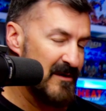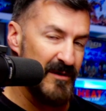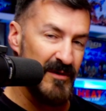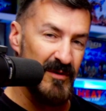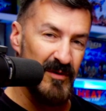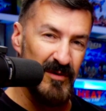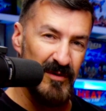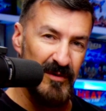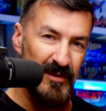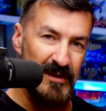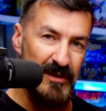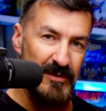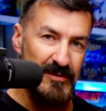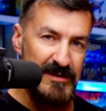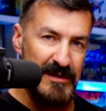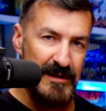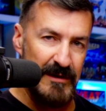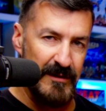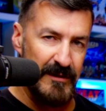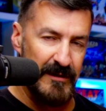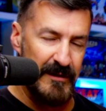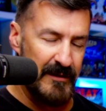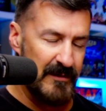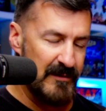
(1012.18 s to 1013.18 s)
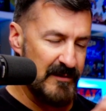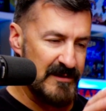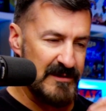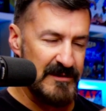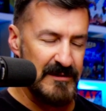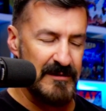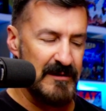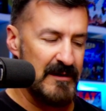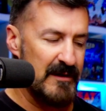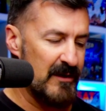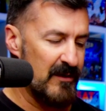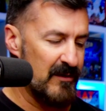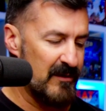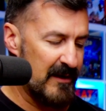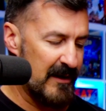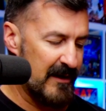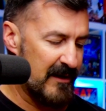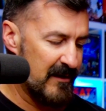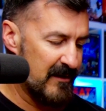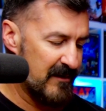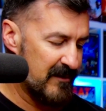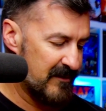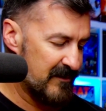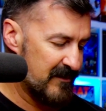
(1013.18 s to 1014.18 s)
or utility, which is,
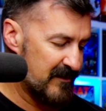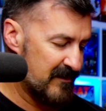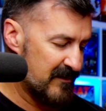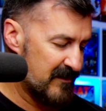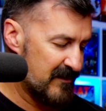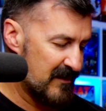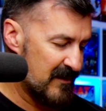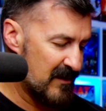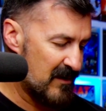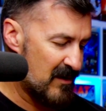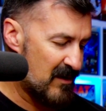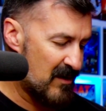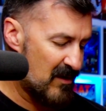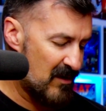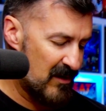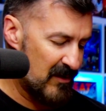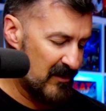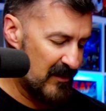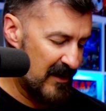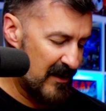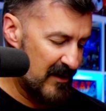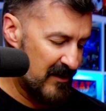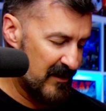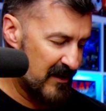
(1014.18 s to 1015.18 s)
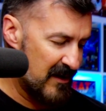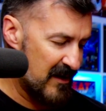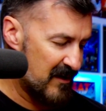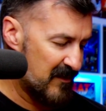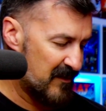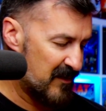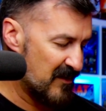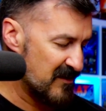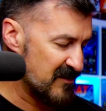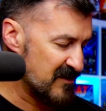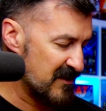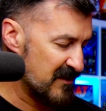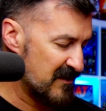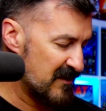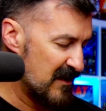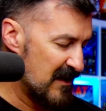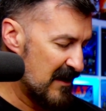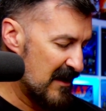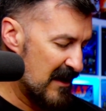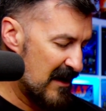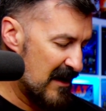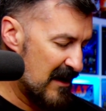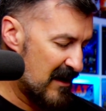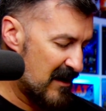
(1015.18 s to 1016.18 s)
like a all around kind of person?
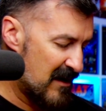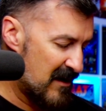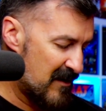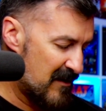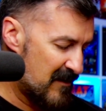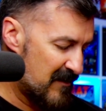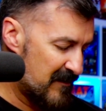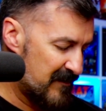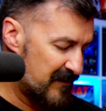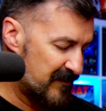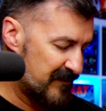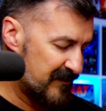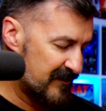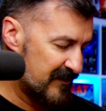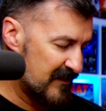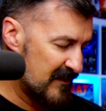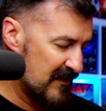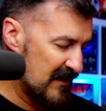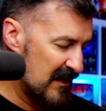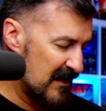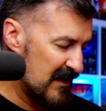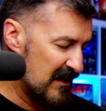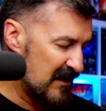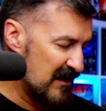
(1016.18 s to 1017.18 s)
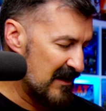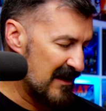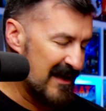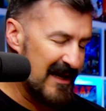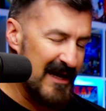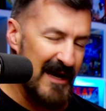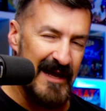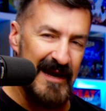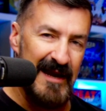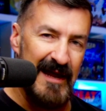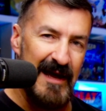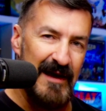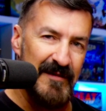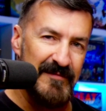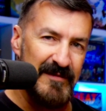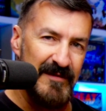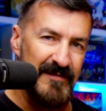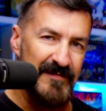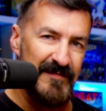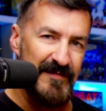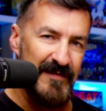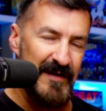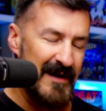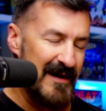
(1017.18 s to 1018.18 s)
You kind of have to
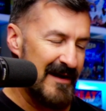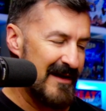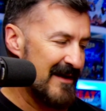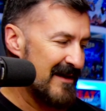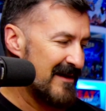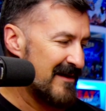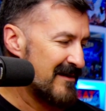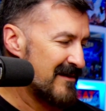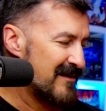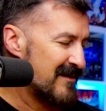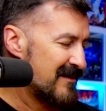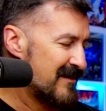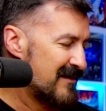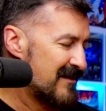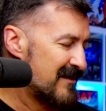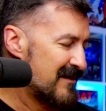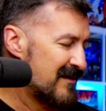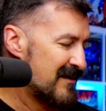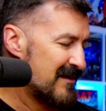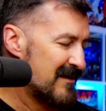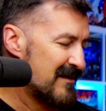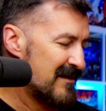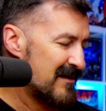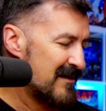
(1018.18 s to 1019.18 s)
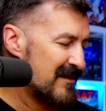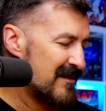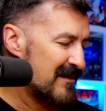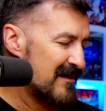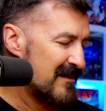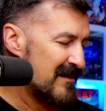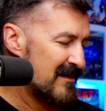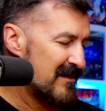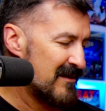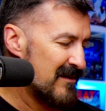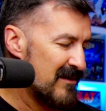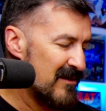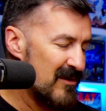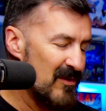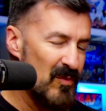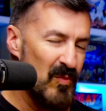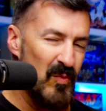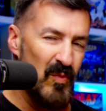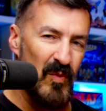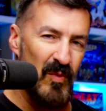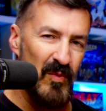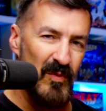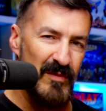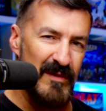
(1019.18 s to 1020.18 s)
find
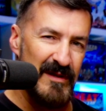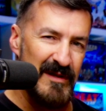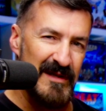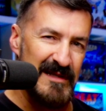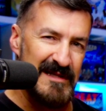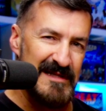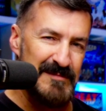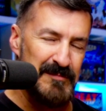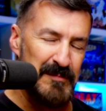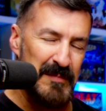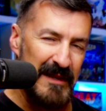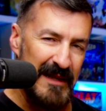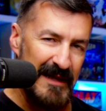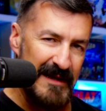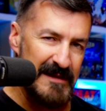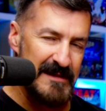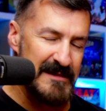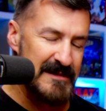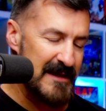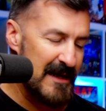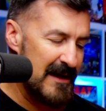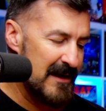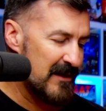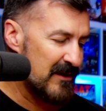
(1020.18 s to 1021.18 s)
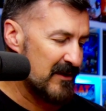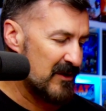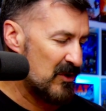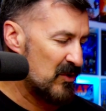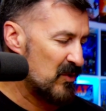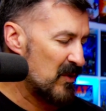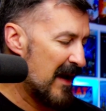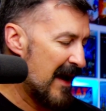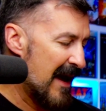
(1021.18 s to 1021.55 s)
the play style you